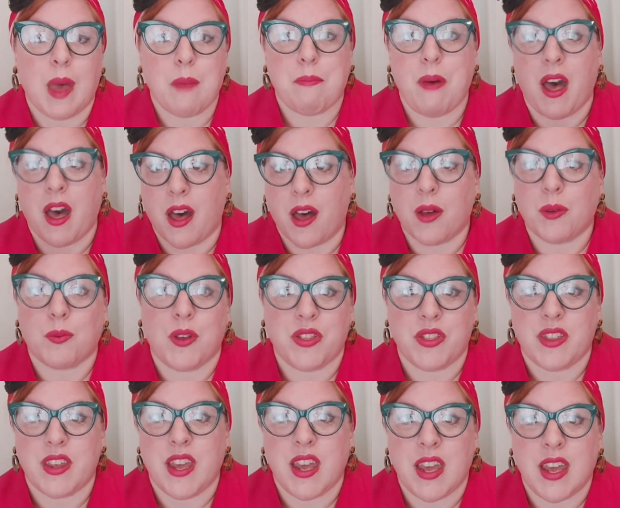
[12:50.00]
But
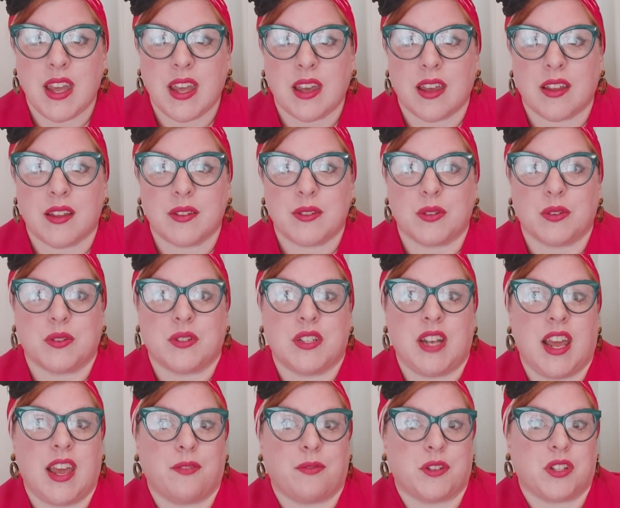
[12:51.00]
with the sort of
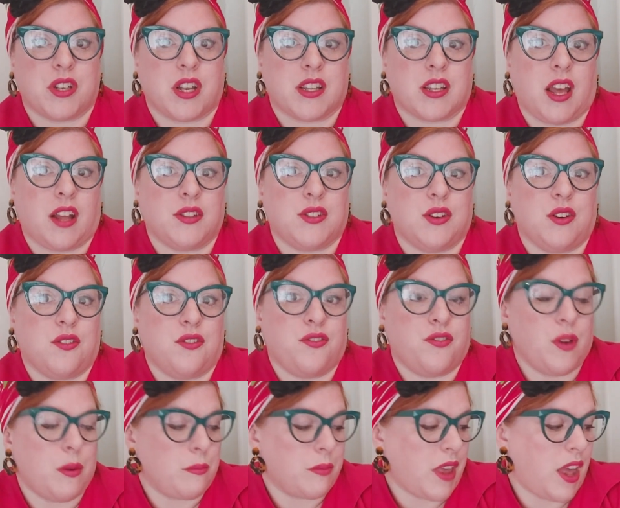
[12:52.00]
sleeve, which I've cut off
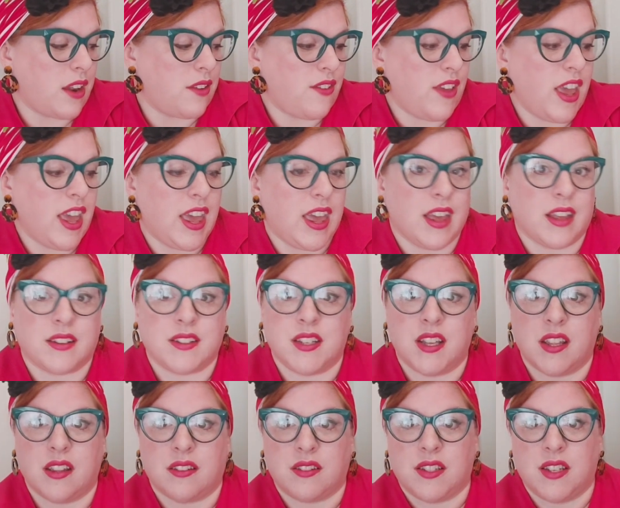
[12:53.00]
from kind of here
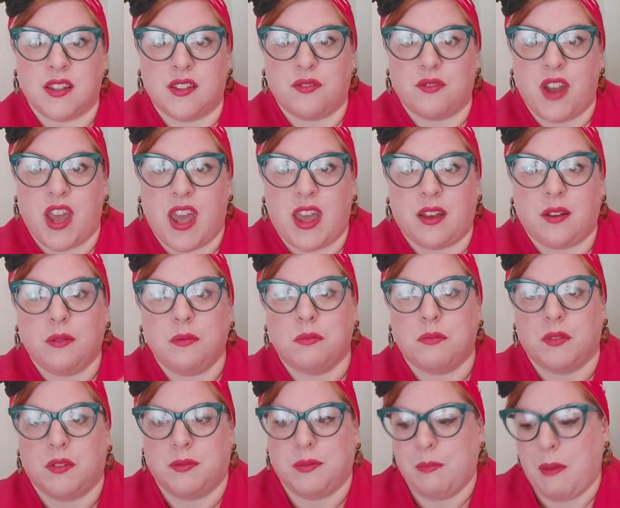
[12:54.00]
to the wrist, oh,
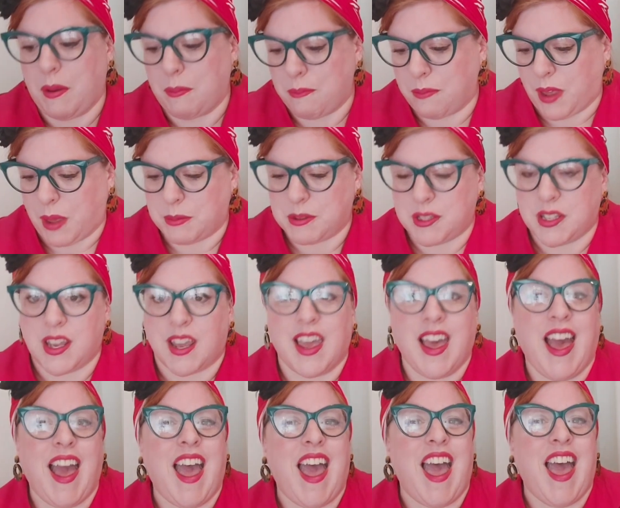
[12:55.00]
it's my cup of tea,
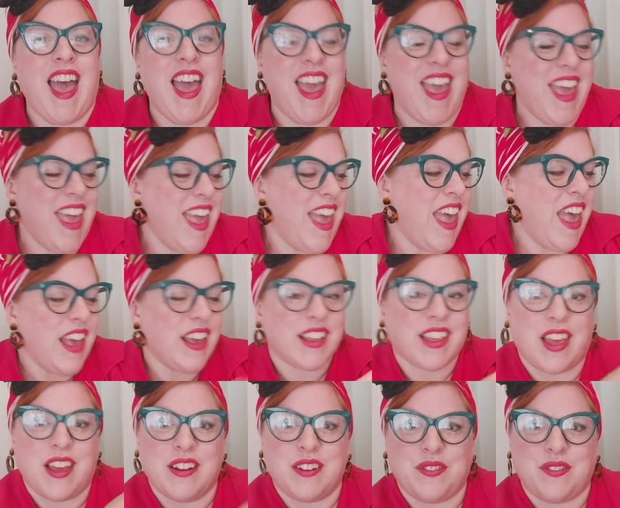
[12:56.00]

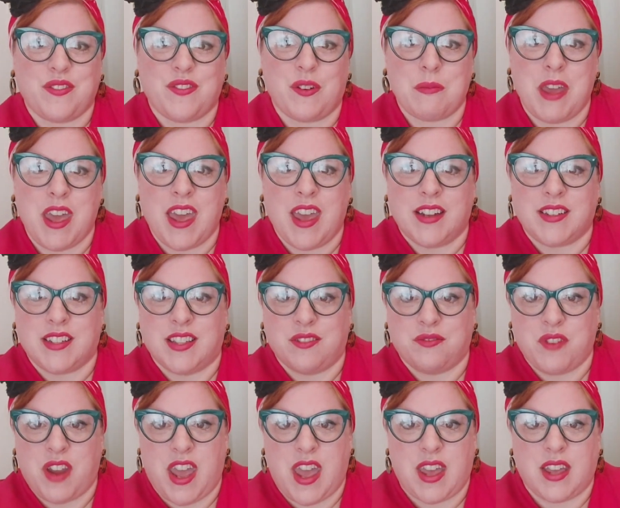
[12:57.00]
kind of from here to the
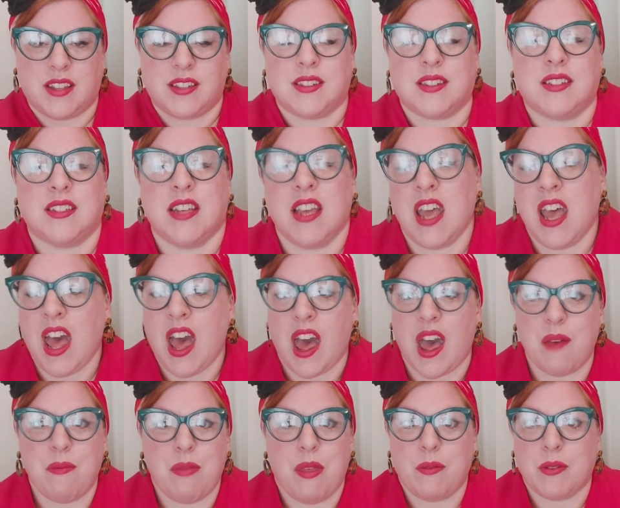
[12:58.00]
wrist,
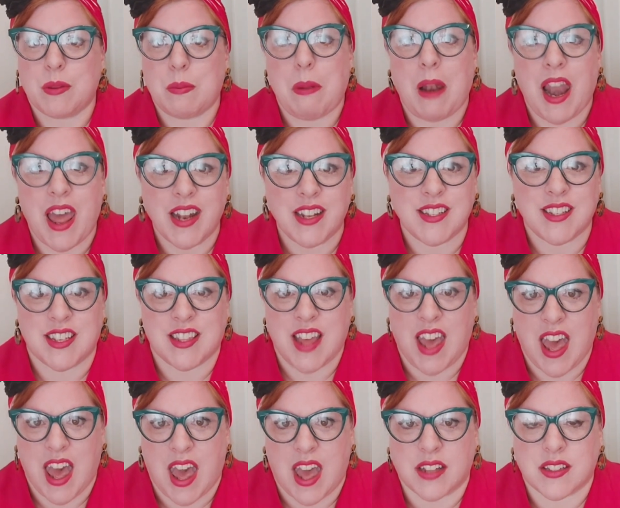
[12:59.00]
there was plenty
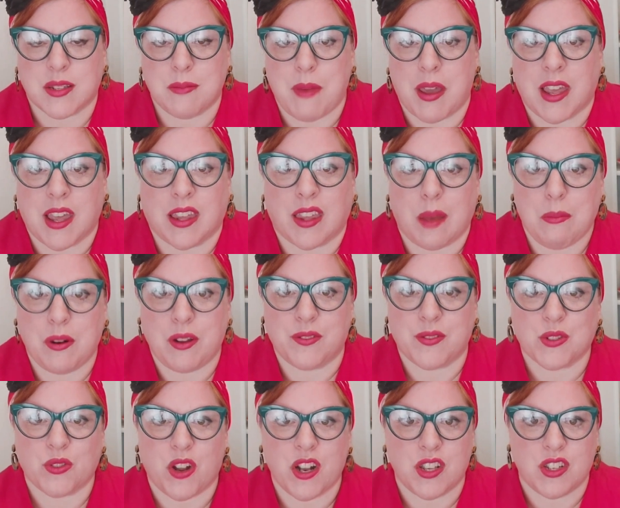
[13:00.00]
there to make a couple of
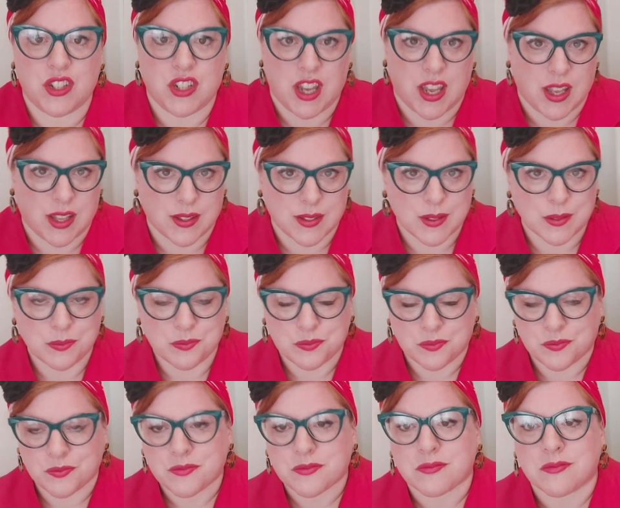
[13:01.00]
scrunchies.
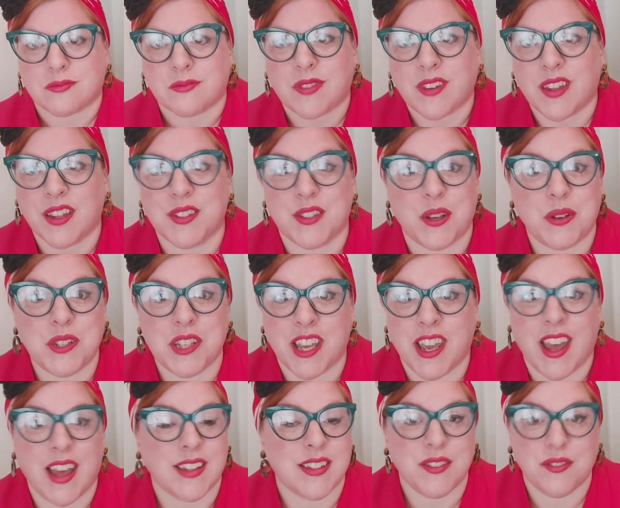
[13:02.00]
So she
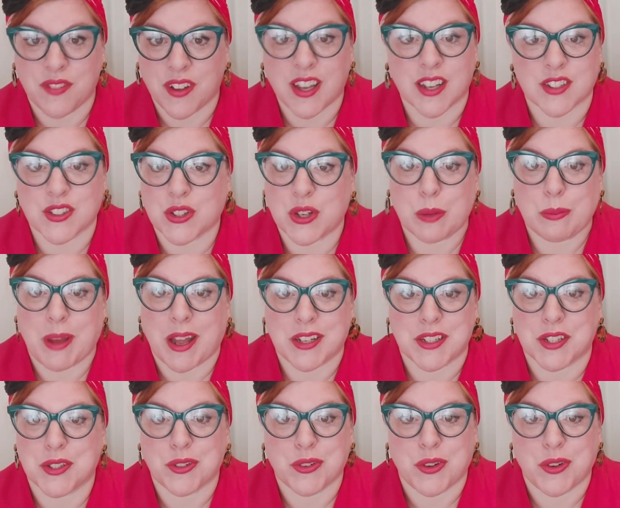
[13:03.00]
has in fact got a matching